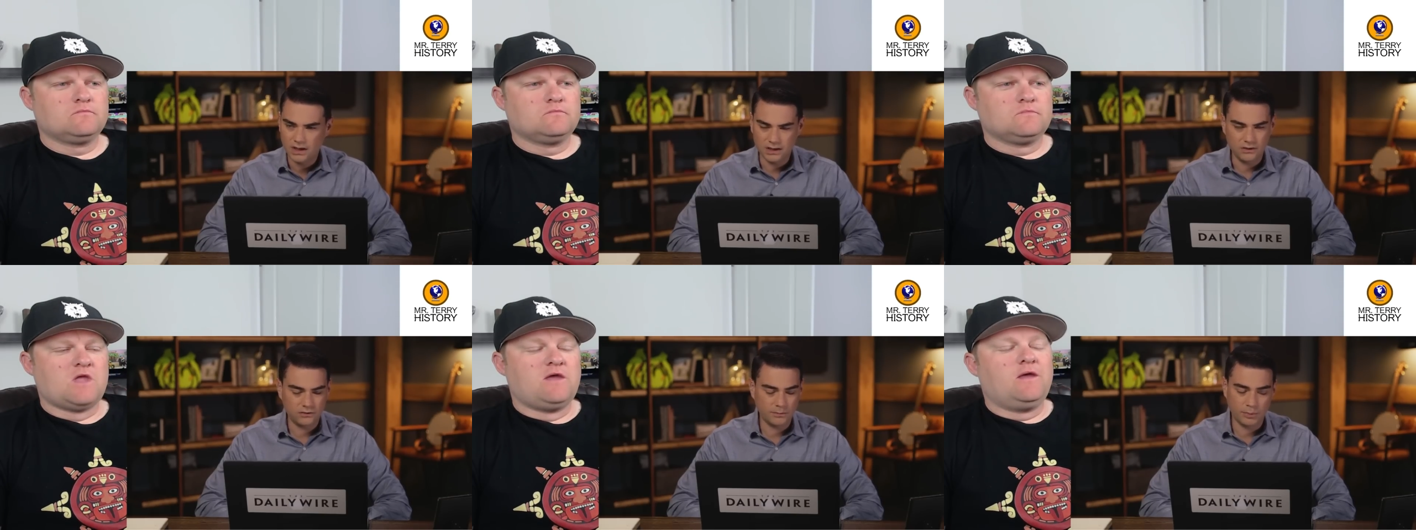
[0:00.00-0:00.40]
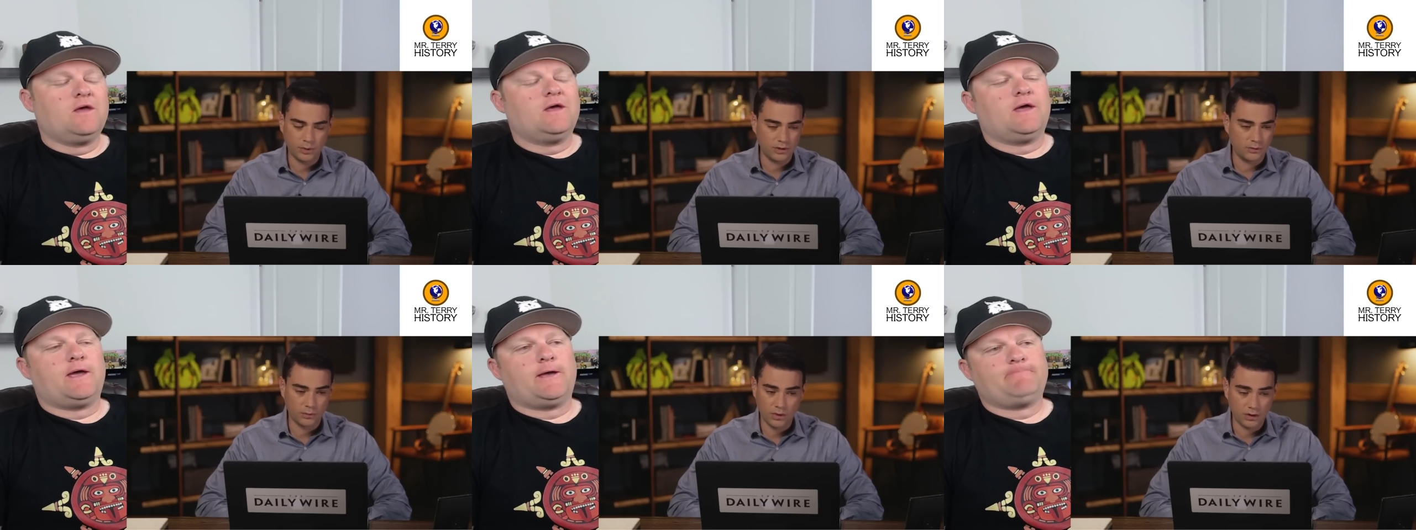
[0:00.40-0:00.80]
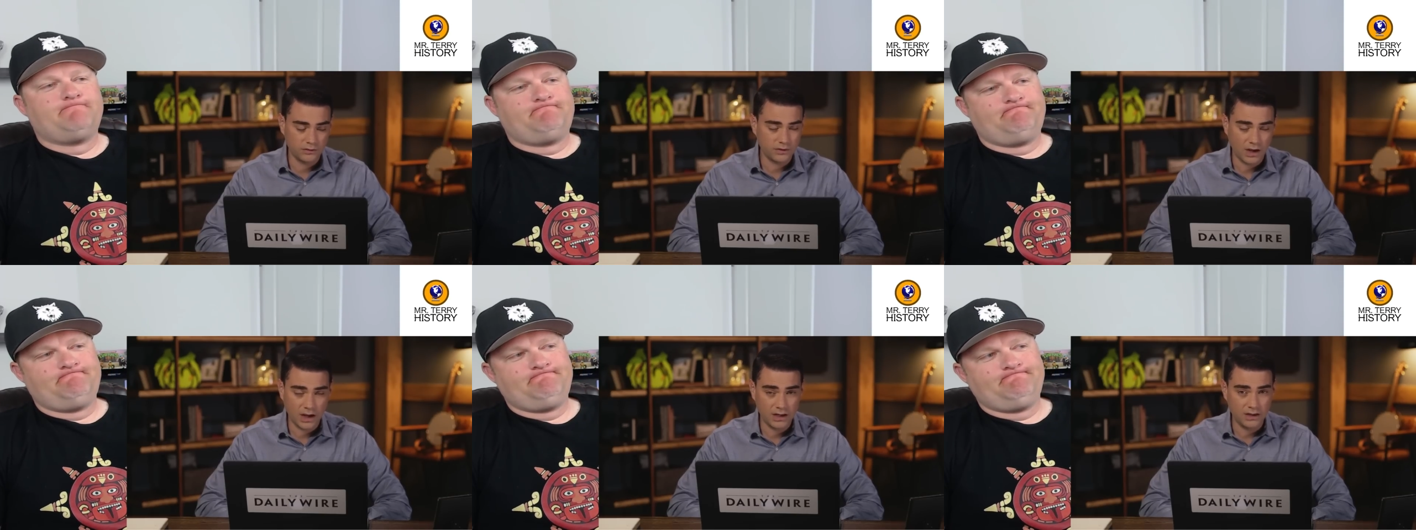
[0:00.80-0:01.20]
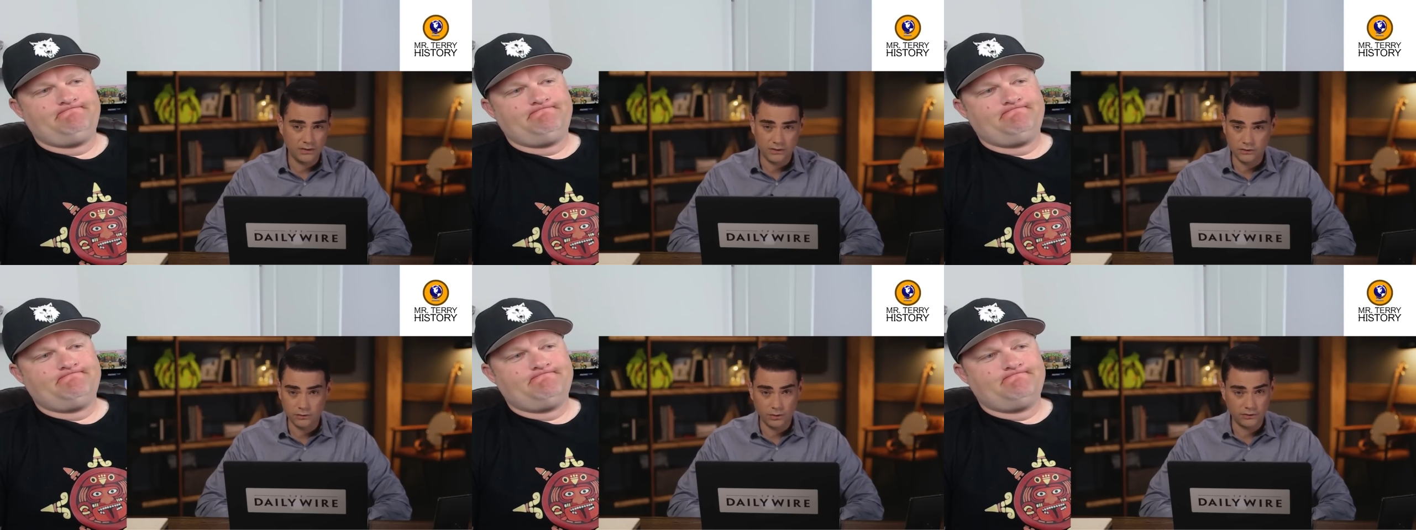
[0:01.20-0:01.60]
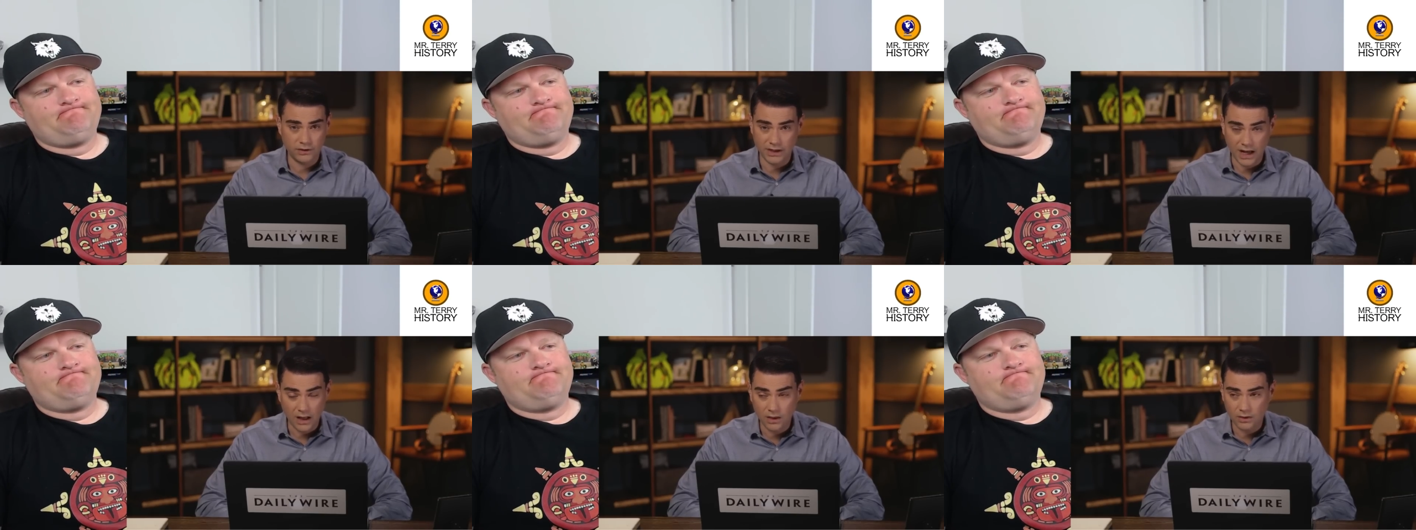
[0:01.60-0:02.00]
Speaker 1: He supported the wrong side in the Suez
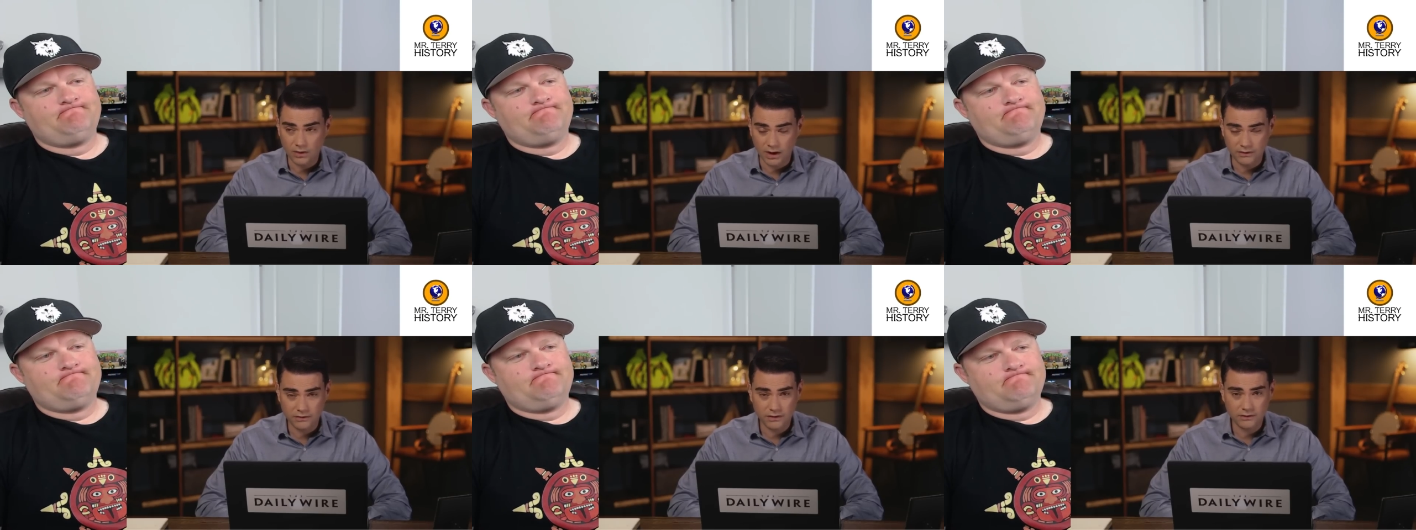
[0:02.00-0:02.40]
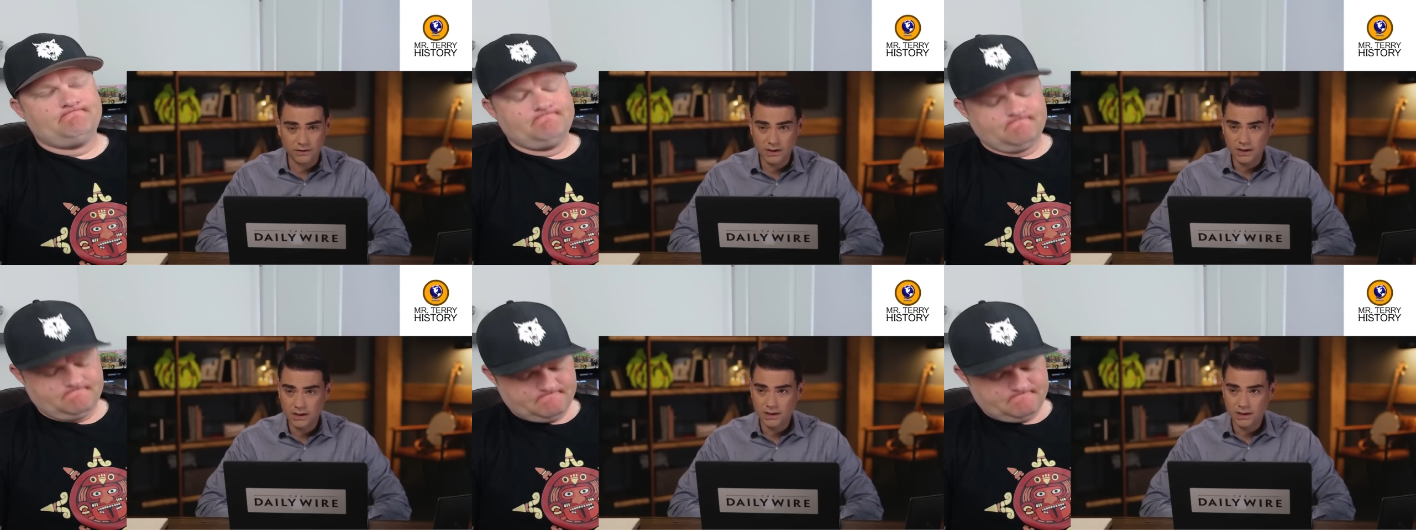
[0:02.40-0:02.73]
Canal crisis.